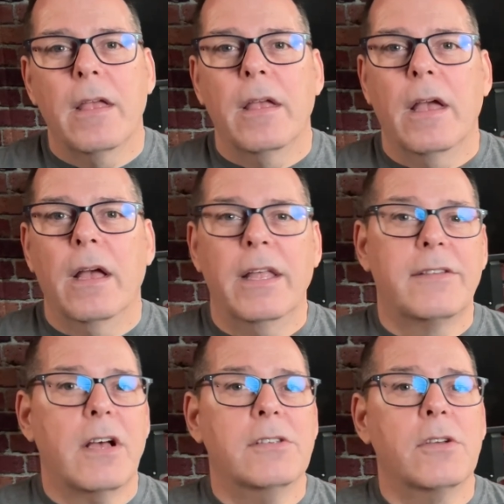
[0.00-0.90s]

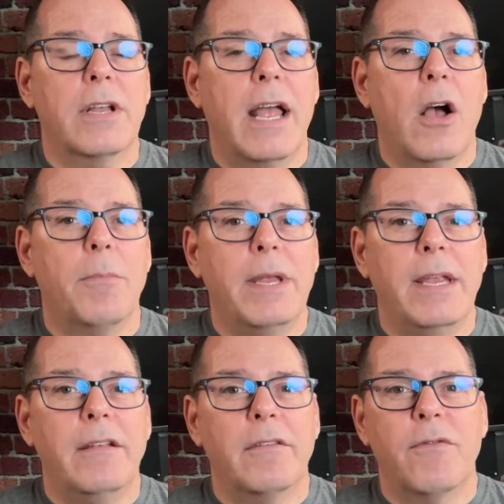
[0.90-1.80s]
It's also going to help
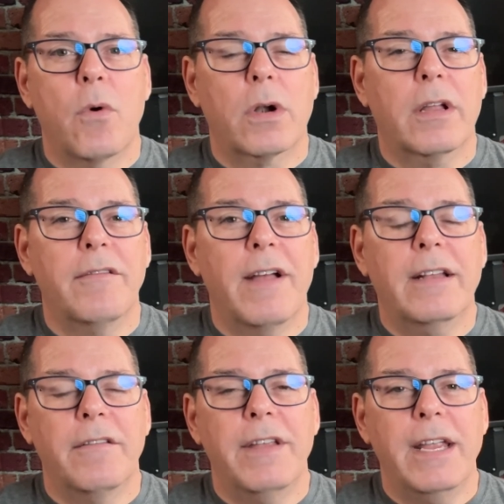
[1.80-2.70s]
me for
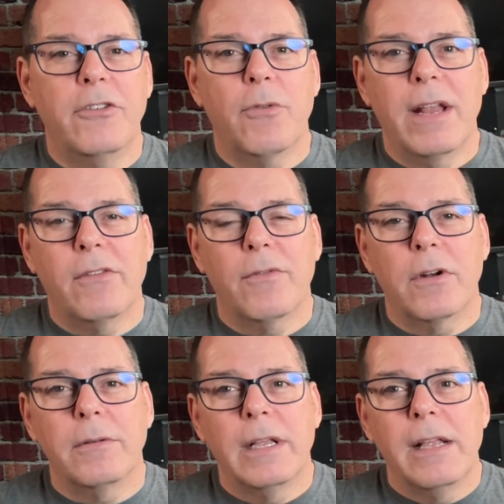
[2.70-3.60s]
convective heat
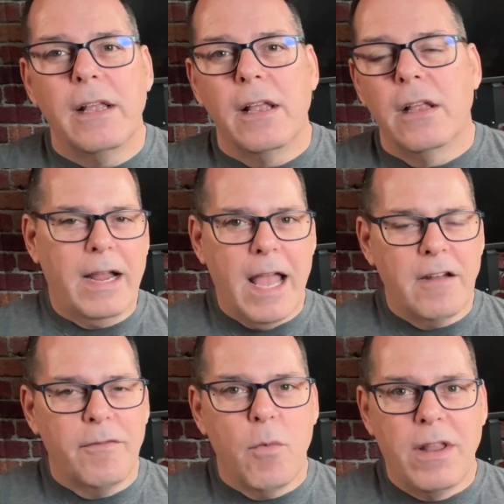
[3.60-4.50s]
transfer. I kind
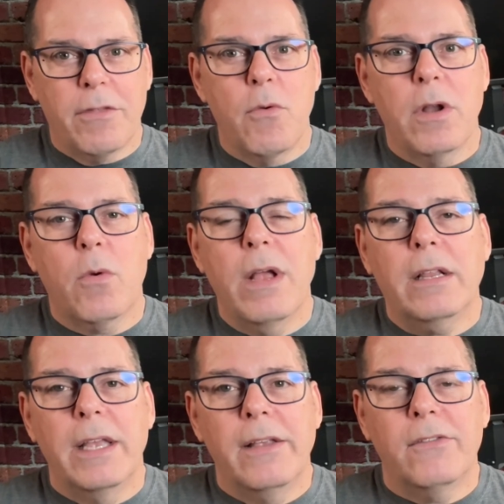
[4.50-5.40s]
of went through it
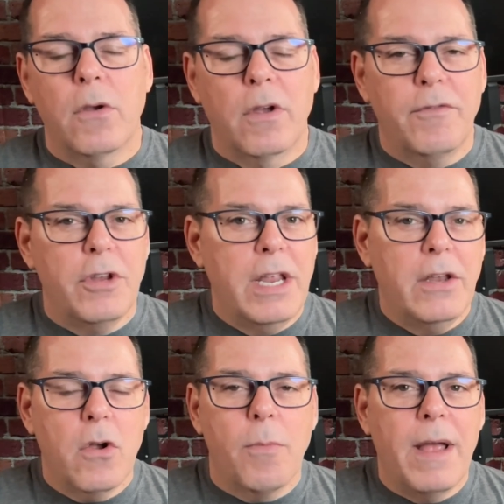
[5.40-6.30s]
quickly, so if you need to
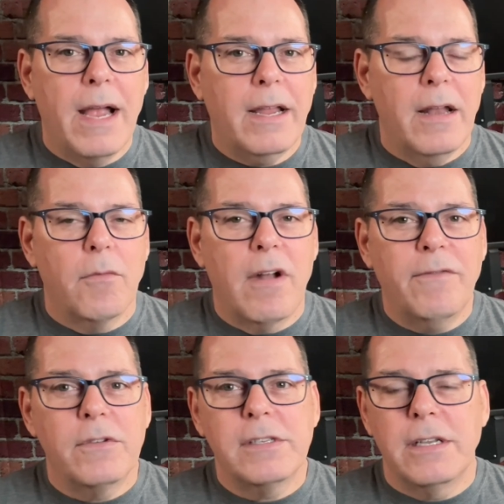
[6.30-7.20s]
go back and
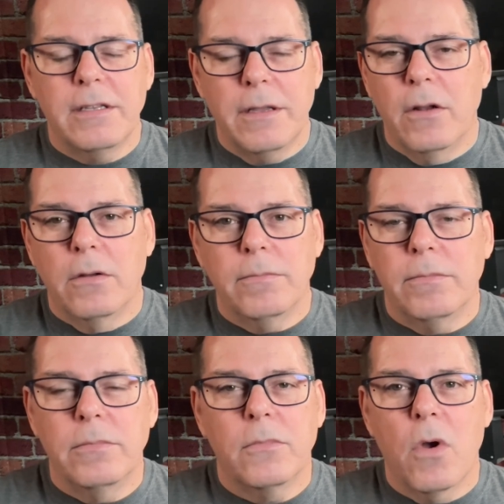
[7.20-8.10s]
reference it,
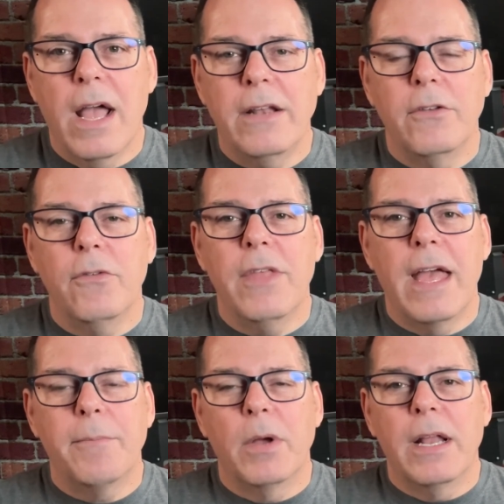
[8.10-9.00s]
go ahead and do
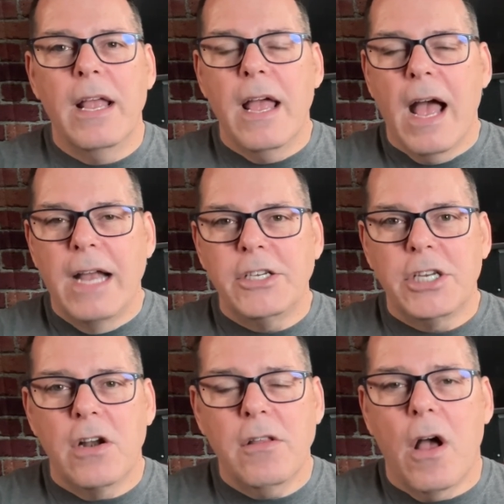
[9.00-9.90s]
that. But I
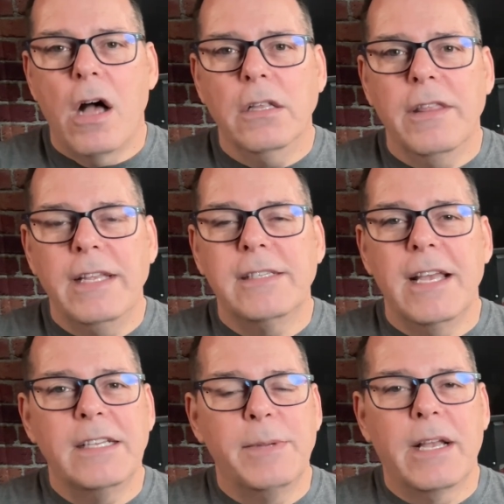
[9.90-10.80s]
shared all of these
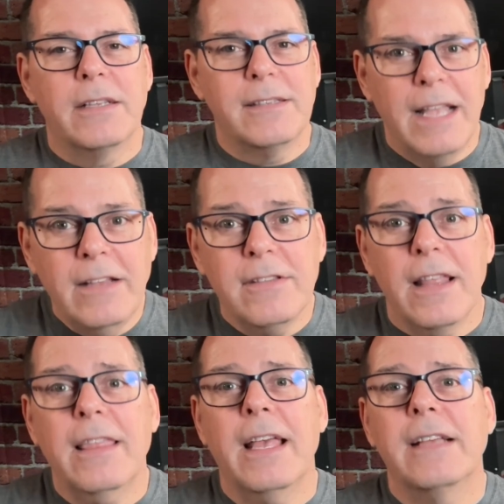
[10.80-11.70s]
things because these are
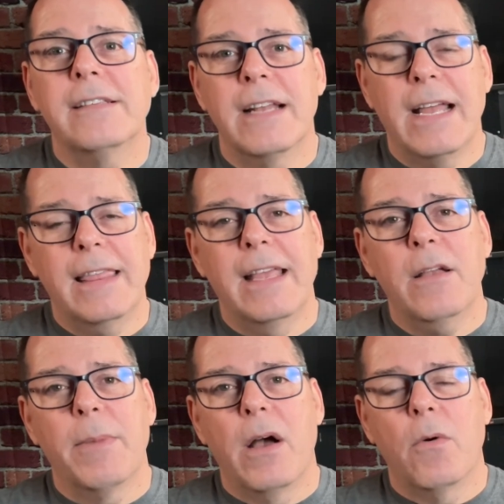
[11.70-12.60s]
the things that I think
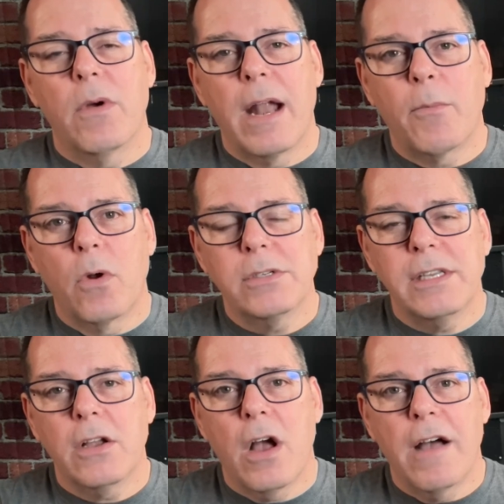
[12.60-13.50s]
about when I'm
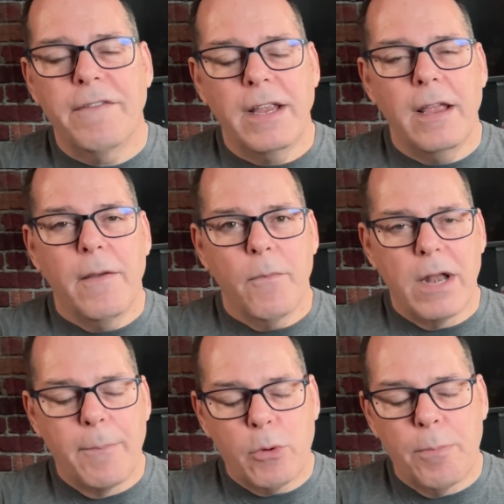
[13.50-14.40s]
roasting coffee, when
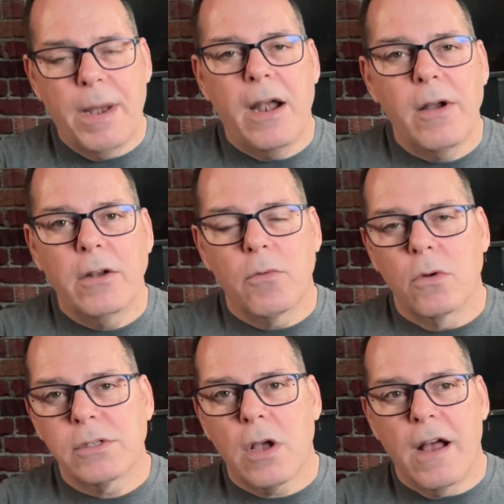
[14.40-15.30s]
I'm preparing to
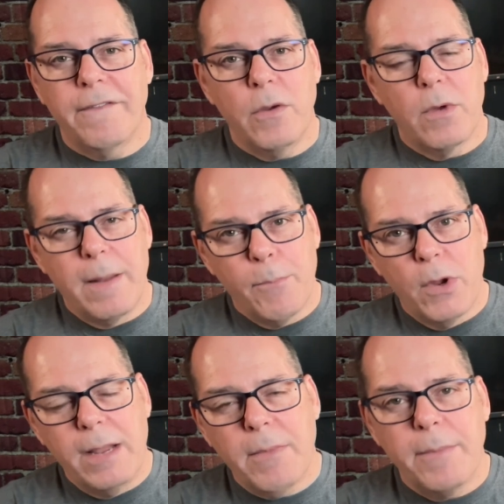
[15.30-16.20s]
roast coffee, when I'm
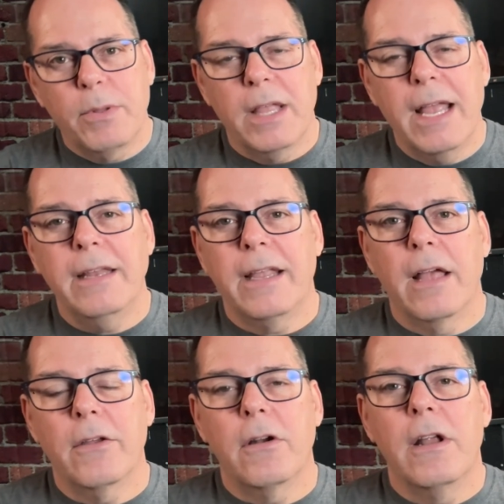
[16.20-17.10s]
putting my plan
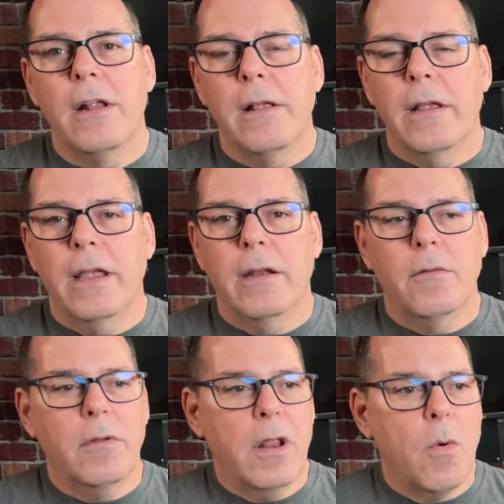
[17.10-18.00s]
together
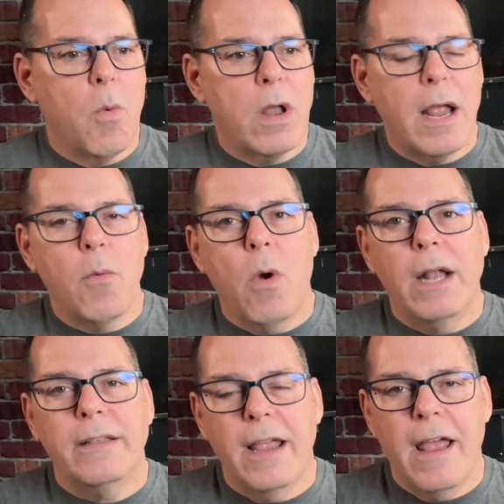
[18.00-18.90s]
in what I
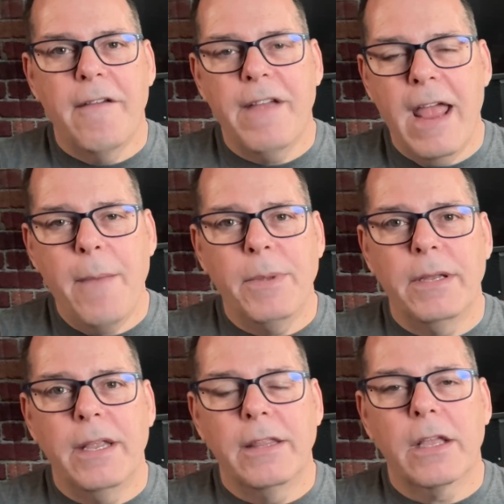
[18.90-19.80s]
want to have
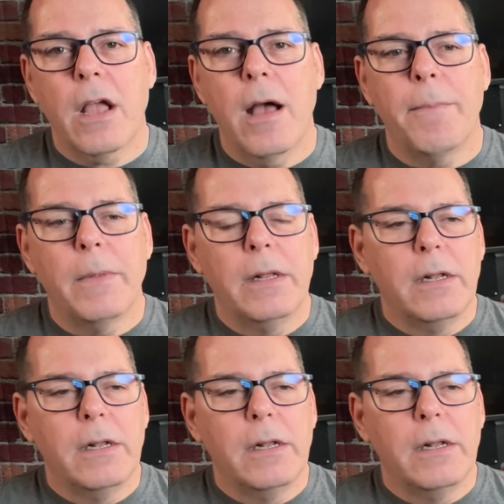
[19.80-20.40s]
happen in the cup.